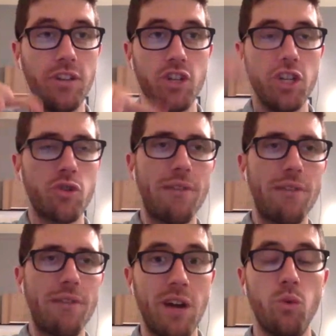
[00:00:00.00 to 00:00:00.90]
and she
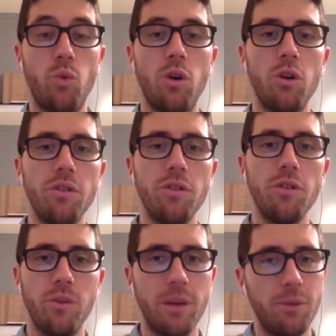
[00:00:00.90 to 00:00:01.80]
traveled around the world
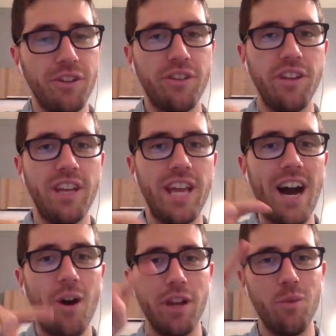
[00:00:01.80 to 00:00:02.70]
and was able to see
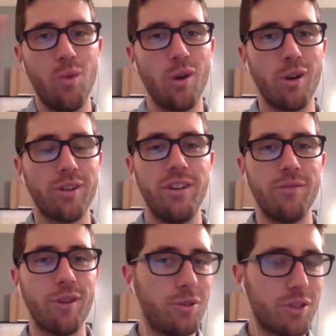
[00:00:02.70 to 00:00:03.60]
how money works in
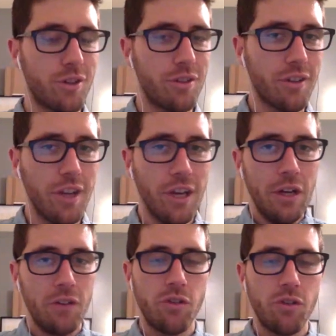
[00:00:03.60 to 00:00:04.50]
different cultures
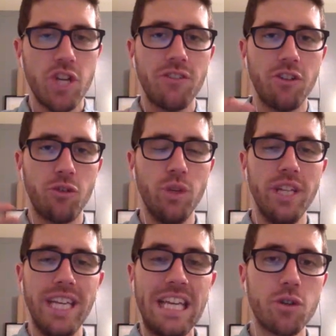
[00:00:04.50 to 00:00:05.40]
so she has this
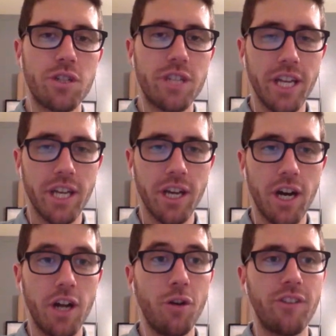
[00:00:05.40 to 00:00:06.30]
really interesting
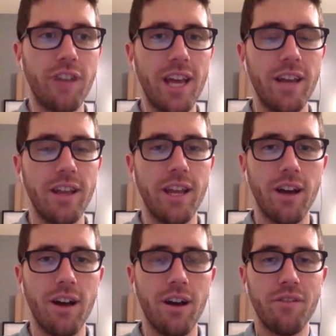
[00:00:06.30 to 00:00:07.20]

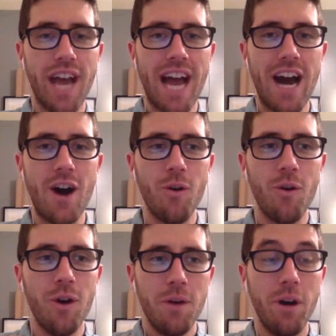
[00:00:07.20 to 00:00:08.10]
understanding of
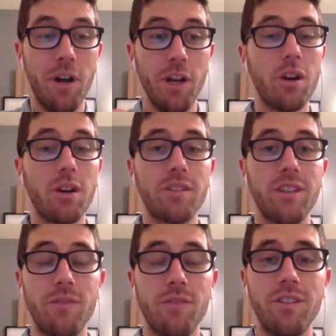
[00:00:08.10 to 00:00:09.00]
how money works
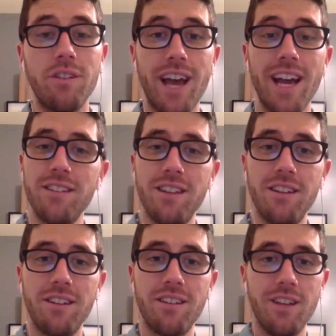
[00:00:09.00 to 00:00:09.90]
in different societies
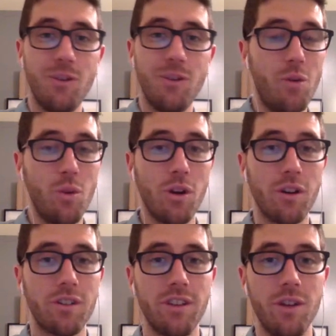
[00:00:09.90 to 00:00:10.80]
and has seen what
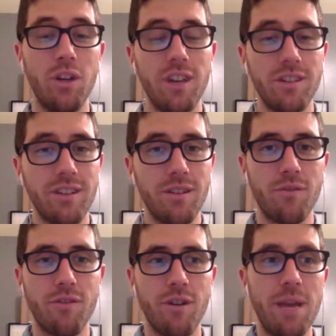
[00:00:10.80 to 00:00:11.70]
works and what doesn't
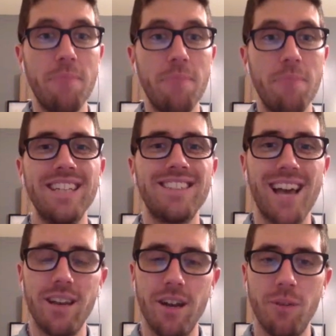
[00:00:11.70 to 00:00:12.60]
from a
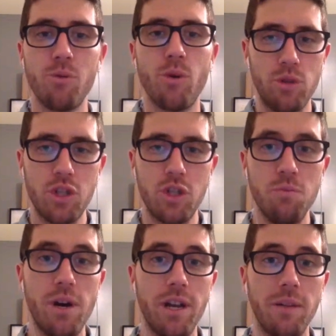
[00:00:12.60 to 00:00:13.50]
mindset approach
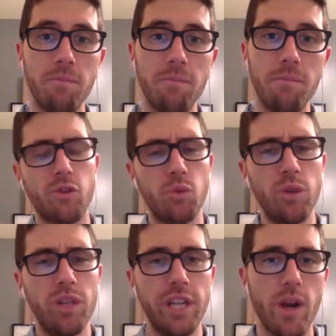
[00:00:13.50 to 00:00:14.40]
to money so that's
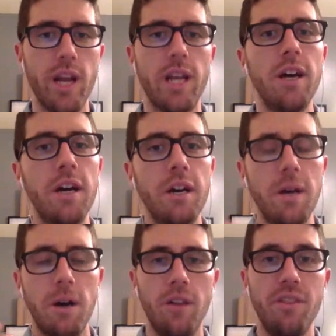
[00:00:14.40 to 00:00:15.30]
really great
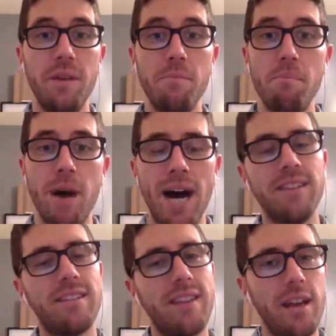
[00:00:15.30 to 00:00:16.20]
on the
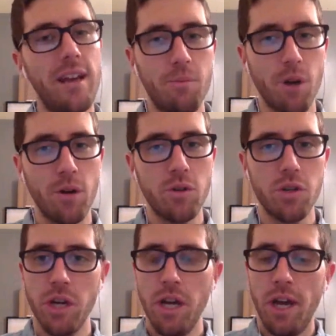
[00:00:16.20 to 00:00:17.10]
mindset
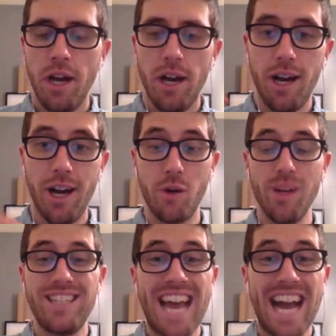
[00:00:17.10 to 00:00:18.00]
approach a
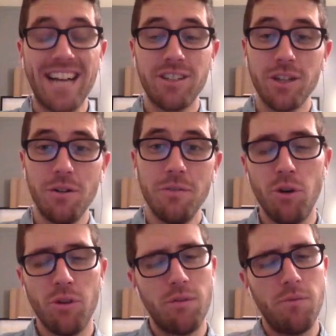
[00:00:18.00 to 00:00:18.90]
great tactical
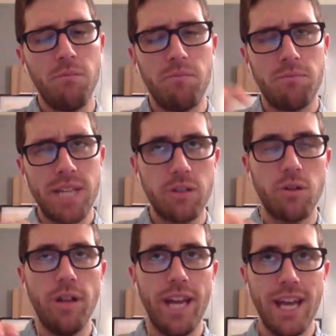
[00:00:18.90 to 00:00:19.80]
both
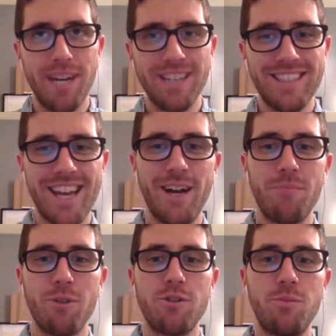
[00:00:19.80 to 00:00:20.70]
tactical and mindset
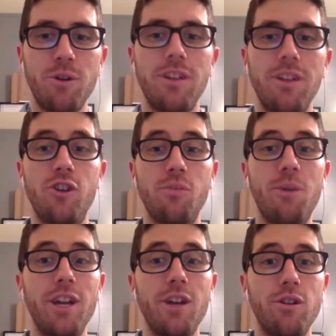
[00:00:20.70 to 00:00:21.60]
approach book is your
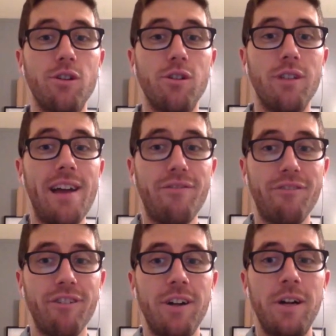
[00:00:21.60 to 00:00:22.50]
money or your life
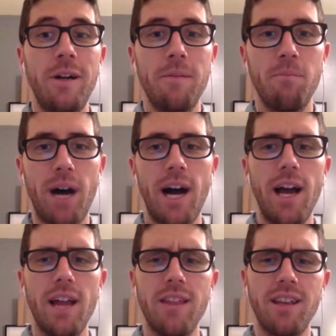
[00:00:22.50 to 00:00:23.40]

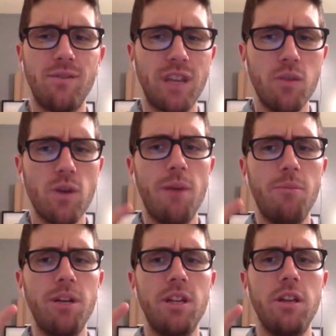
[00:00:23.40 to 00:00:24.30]
by I think it's Vicky
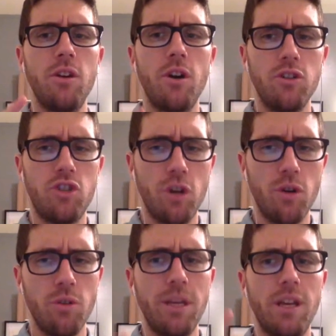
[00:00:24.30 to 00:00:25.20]
Robin, Joe
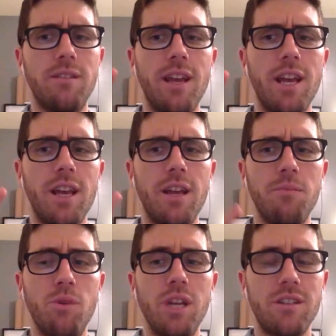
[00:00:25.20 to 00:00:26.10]
Dominguez, and
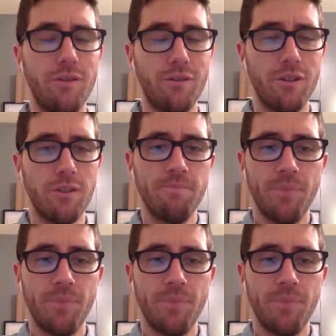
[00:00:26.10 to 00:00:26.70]
Monique Tilford,